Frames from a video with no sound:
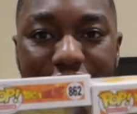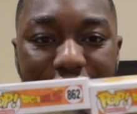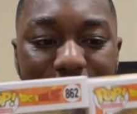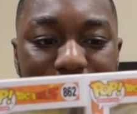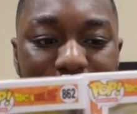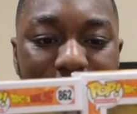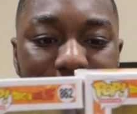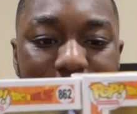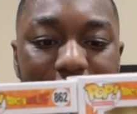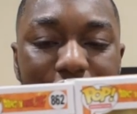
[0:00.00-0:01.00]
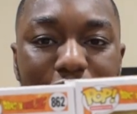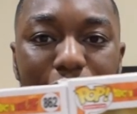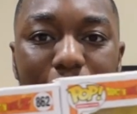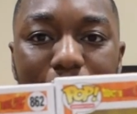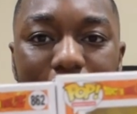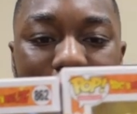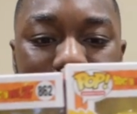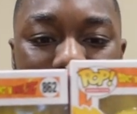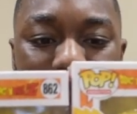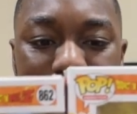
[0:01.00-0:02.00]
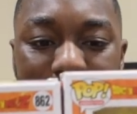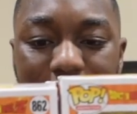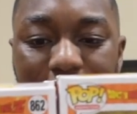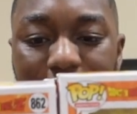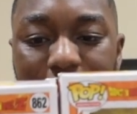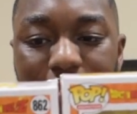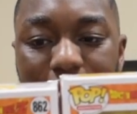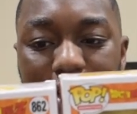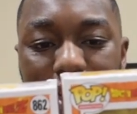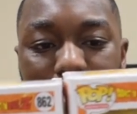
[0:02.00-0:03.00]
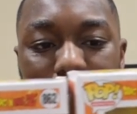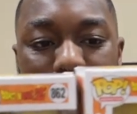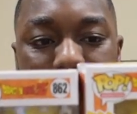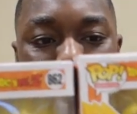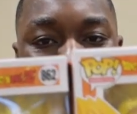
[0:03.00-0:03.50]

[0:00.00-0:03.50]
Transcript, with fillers: you know, next to One Piece. So I got Majin